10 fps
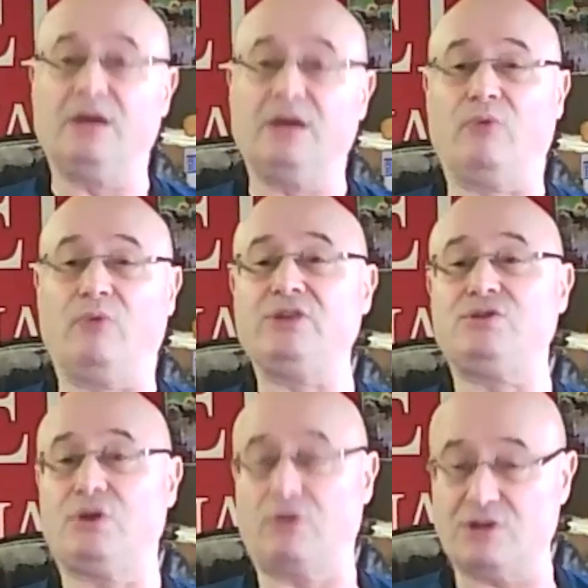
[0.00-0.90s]
Went to
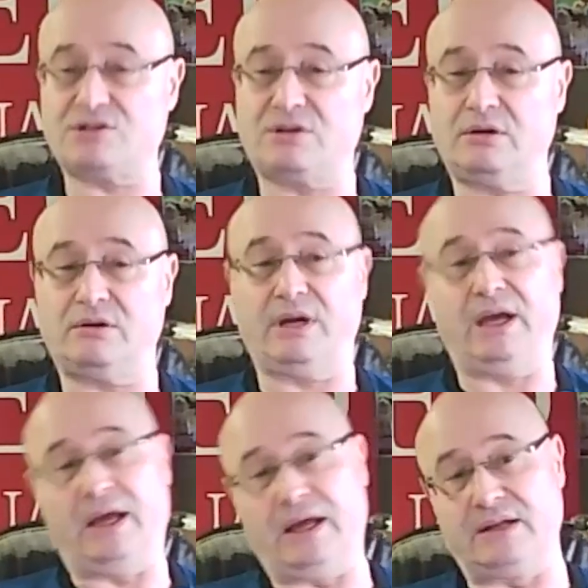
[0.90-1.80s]
Costco
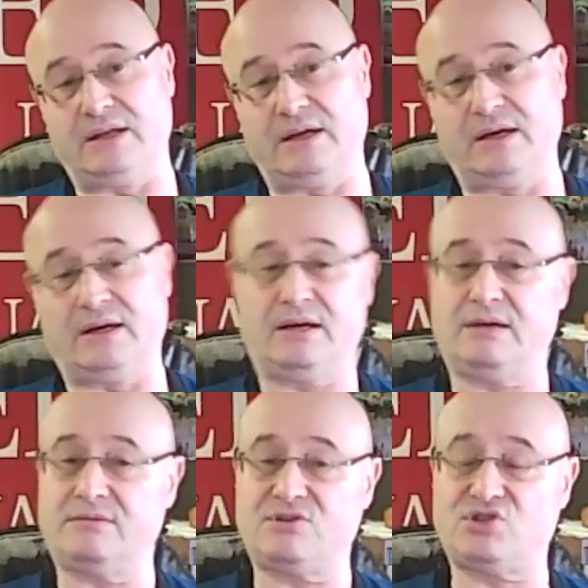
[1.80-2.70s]
and
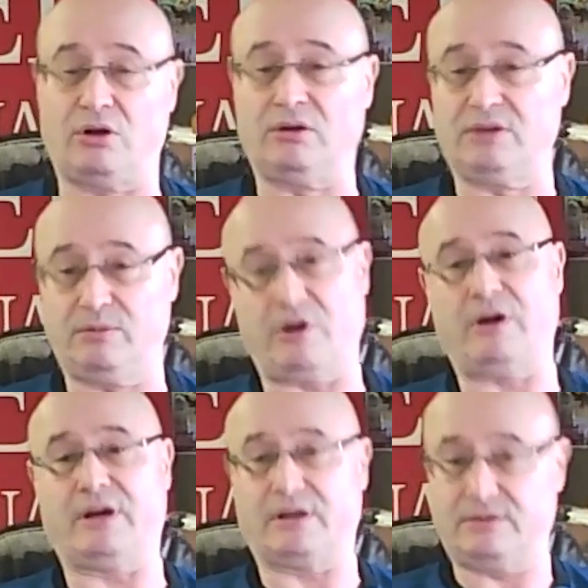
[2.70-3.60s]
uh, sold the
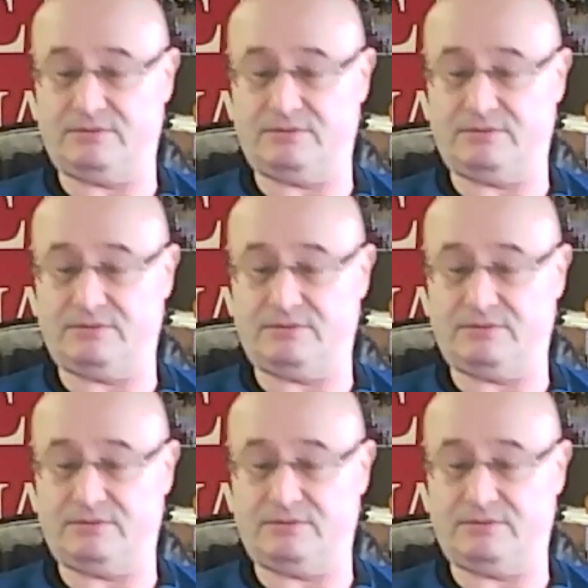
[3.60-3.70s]
product.